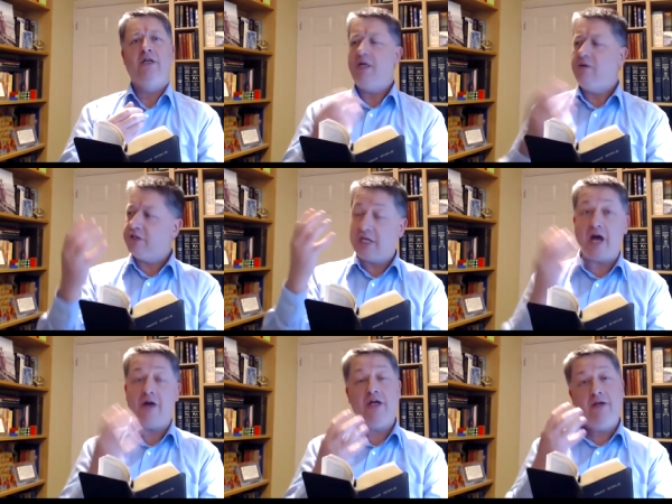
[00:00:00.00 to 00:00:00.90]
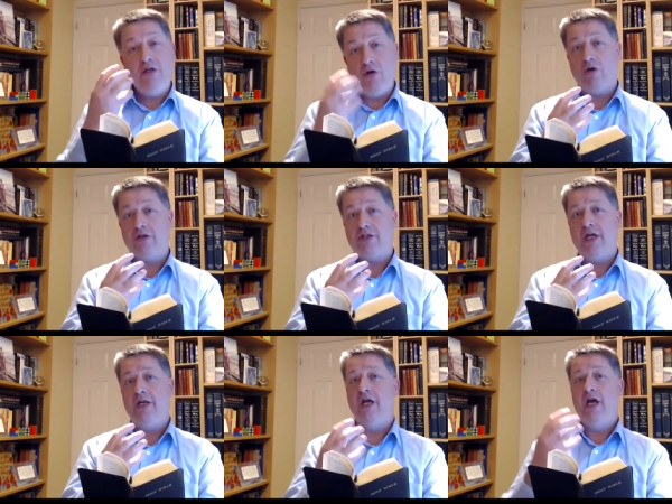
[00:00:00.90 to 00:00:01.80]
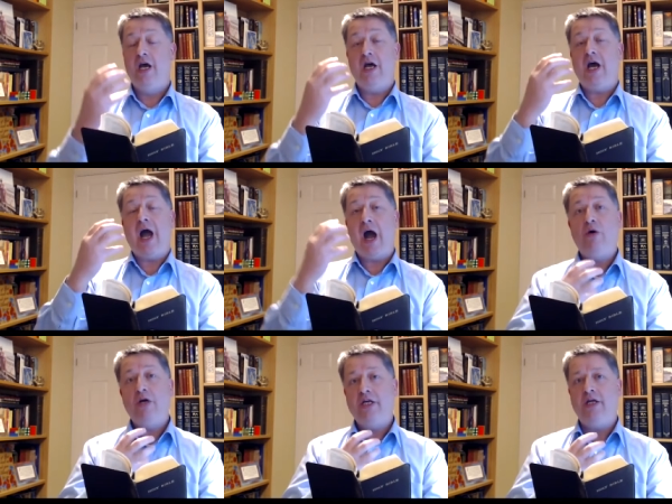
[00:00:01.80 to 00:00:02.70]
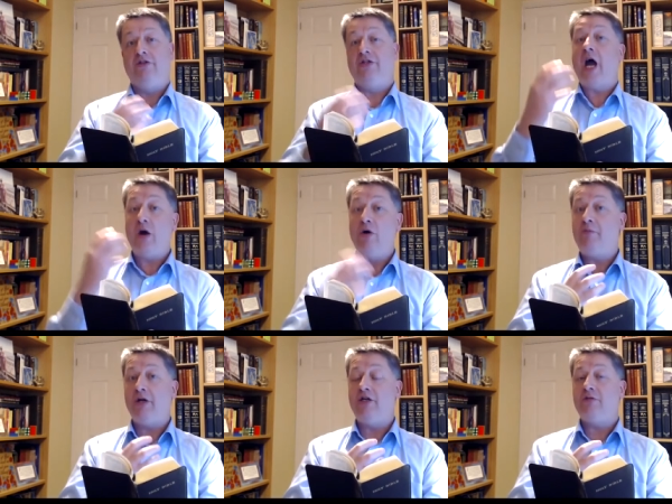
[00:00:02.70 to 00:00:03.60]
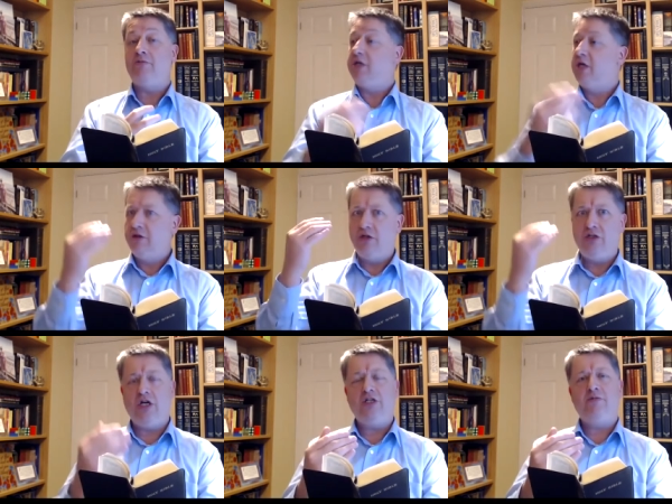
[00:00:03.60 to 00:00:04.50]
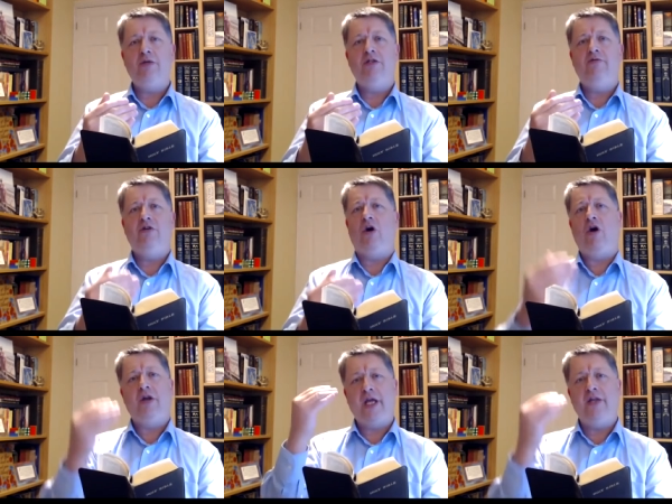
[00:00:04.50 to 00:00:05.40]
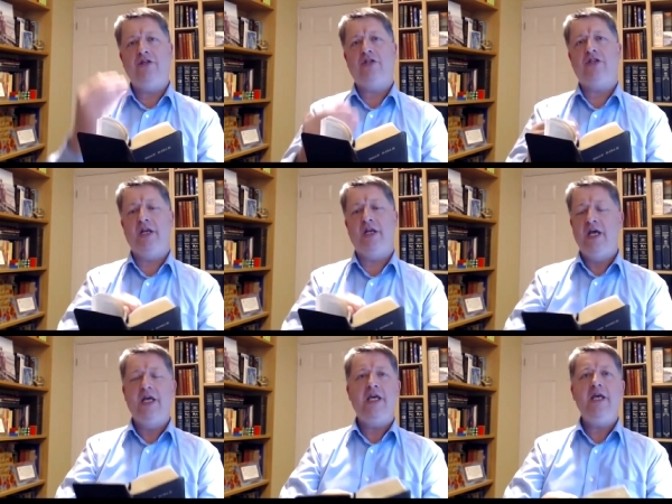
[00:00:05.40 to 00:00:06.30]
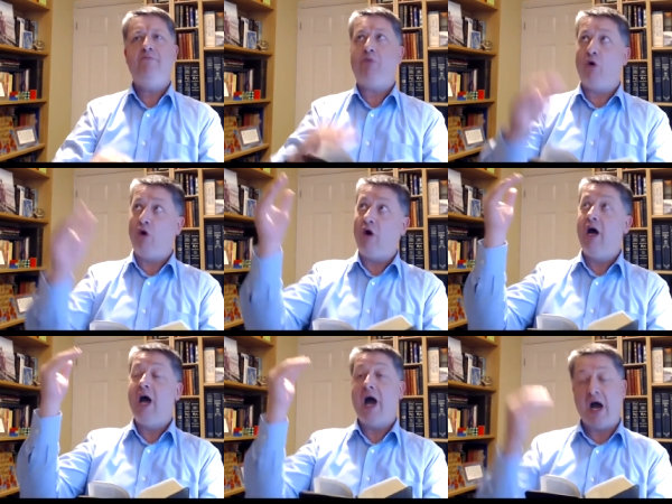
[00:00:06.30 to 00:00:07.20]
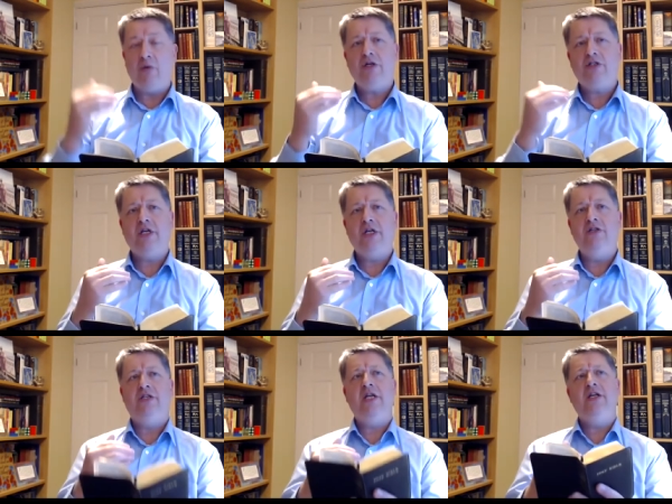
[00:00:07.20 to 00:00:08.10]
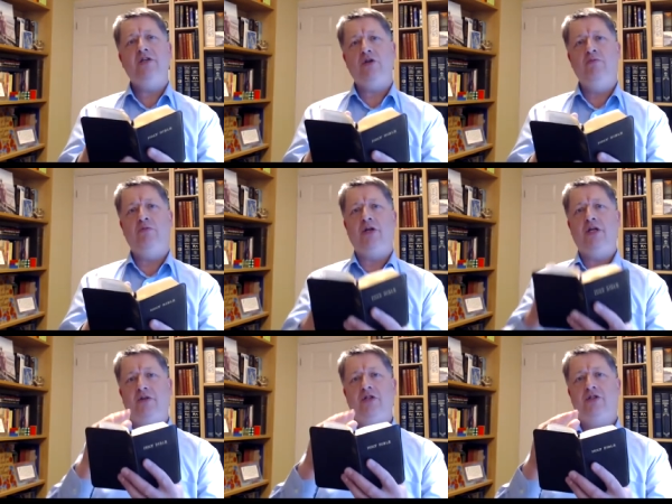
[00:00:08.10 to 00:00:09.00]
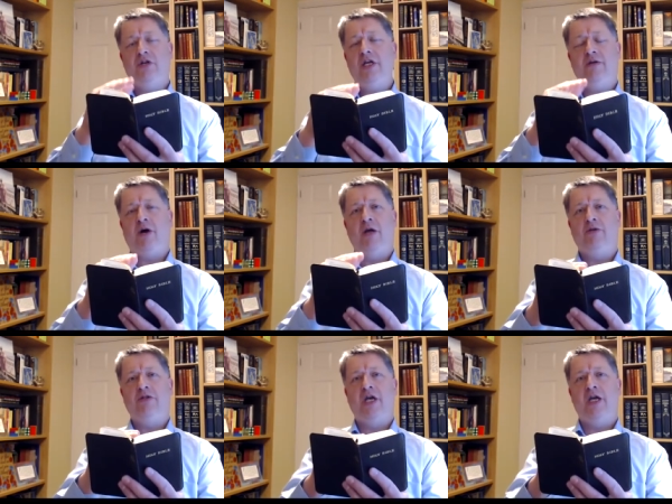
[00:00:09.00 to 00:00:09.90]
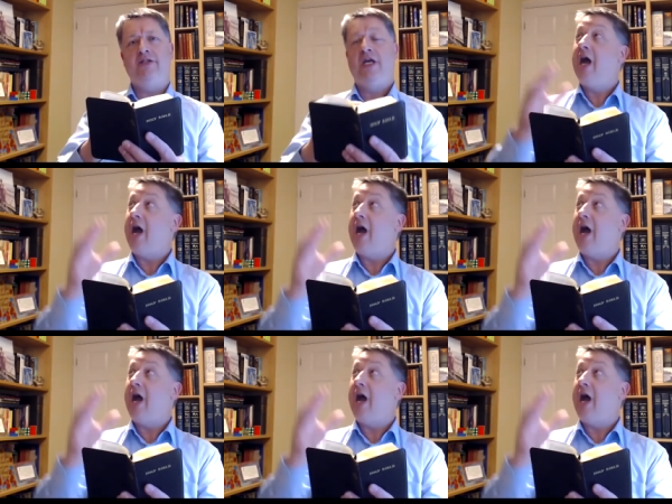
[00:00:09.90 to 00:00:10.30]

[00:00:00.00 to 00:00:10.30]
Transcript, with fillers: He was carrying your sin, our guilt, our punishment, the judgment of God against sin. He bore our sins in his own body on the tree, the Bible says.